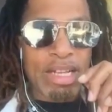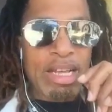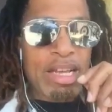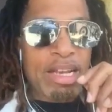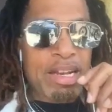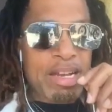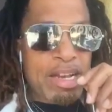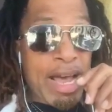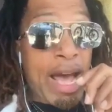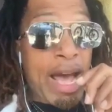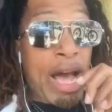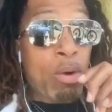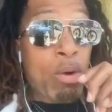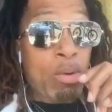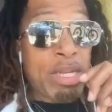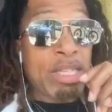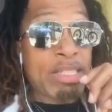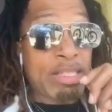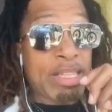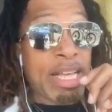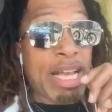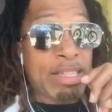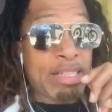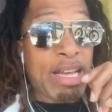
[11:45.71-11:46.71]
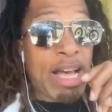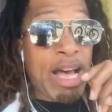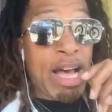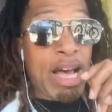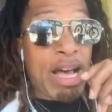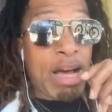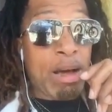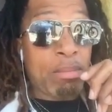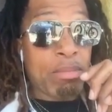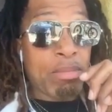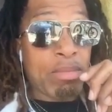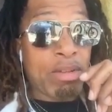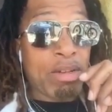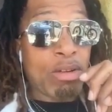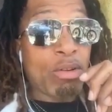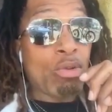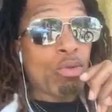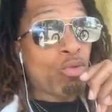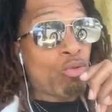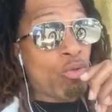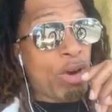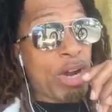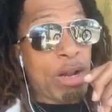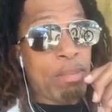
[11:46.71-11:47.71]
Now it's that time,
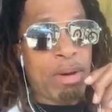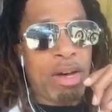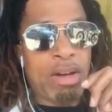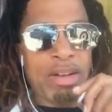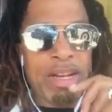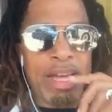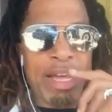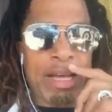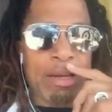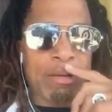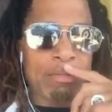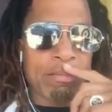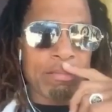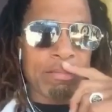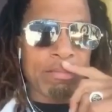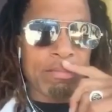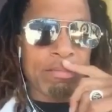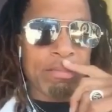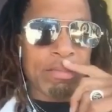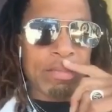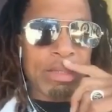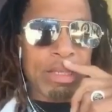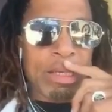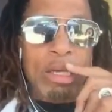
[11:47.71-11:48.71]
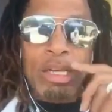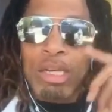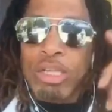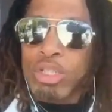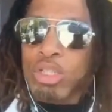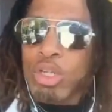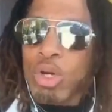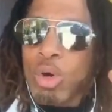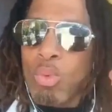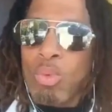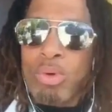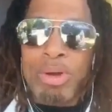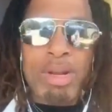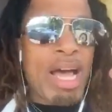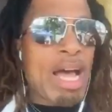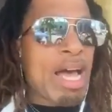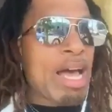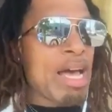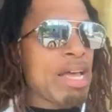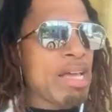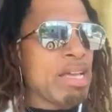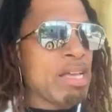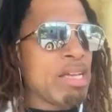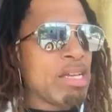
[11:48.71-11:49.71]
right about now. So when
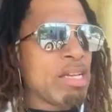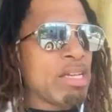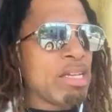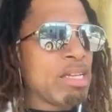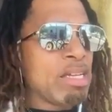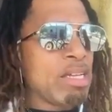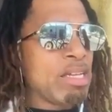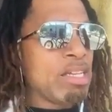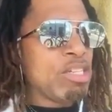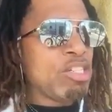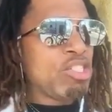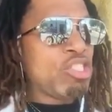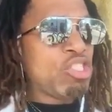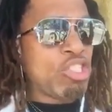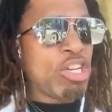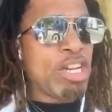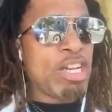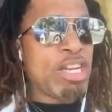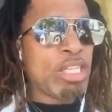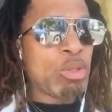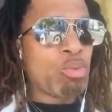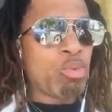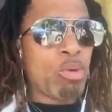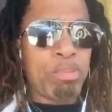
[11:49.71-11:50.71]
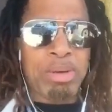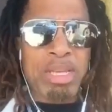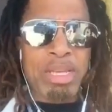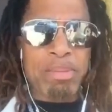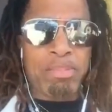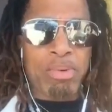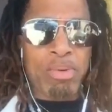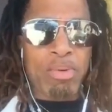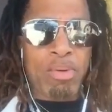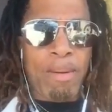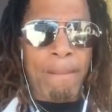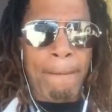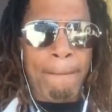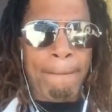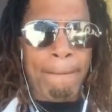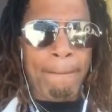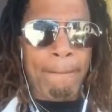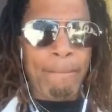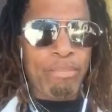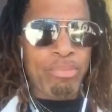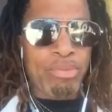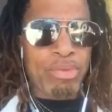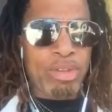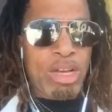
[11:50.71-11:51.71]
I share this with people
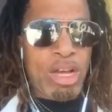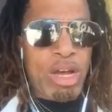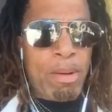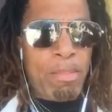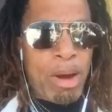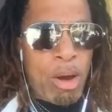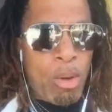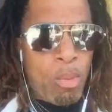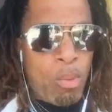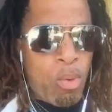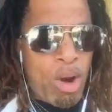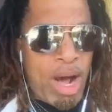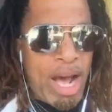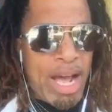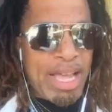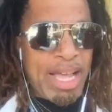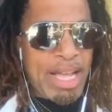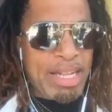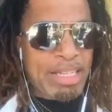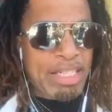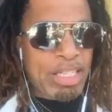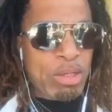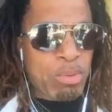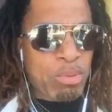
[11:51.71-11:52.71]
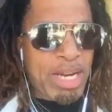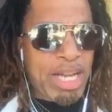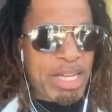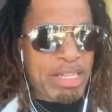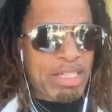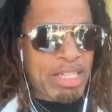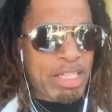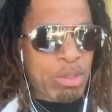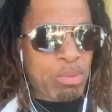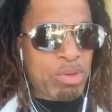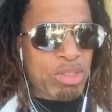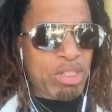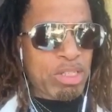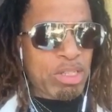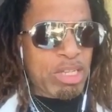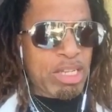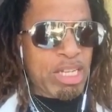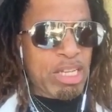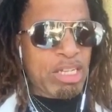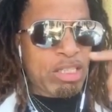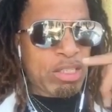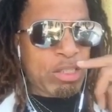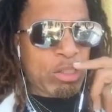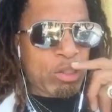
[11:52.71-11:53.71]
about why I did what I did with the
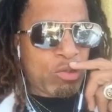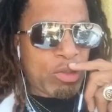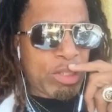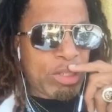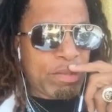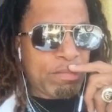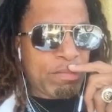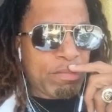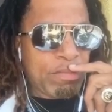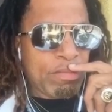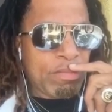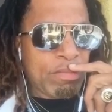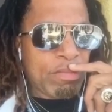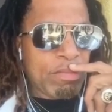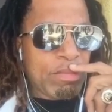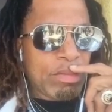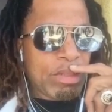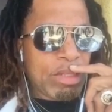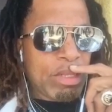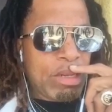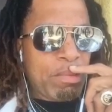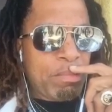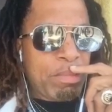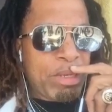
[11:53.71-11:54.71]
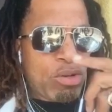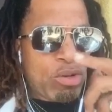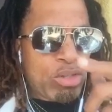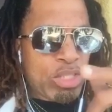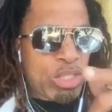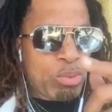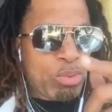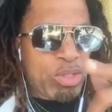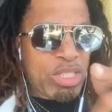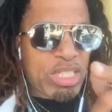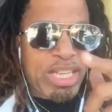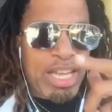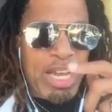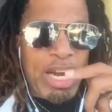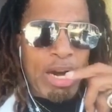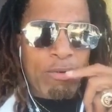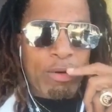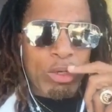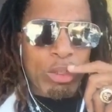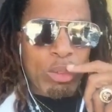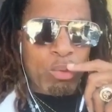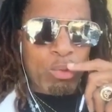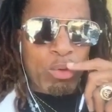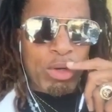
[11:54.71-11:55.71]
industry, because it was
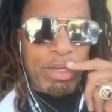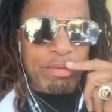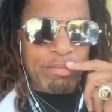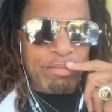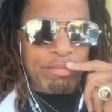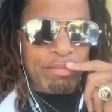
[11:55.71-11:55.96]
KRS-One.